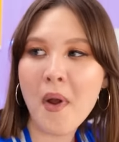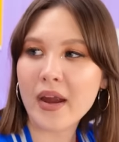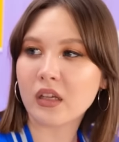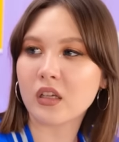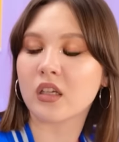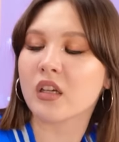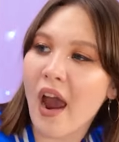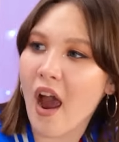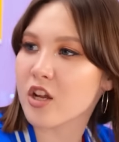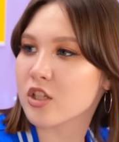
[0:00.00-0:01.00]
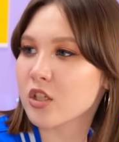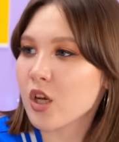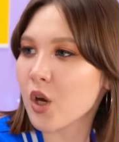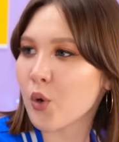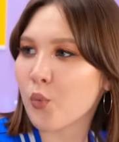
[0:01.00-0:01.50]
oh my god!
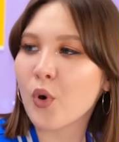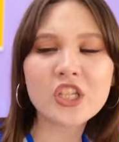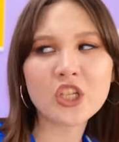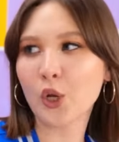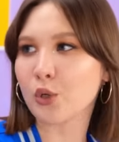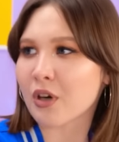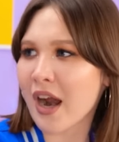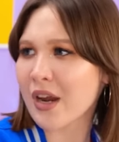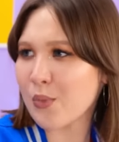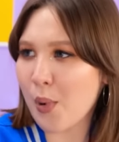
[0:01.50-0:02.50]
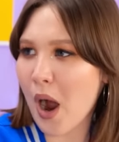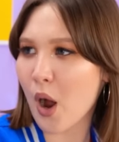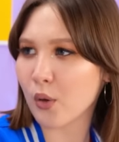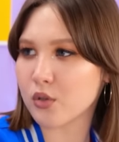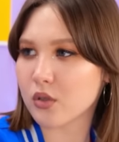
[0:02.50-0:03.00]
What are you crying
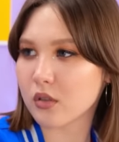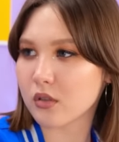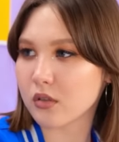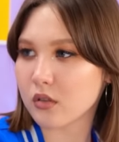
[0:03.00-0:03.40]
about?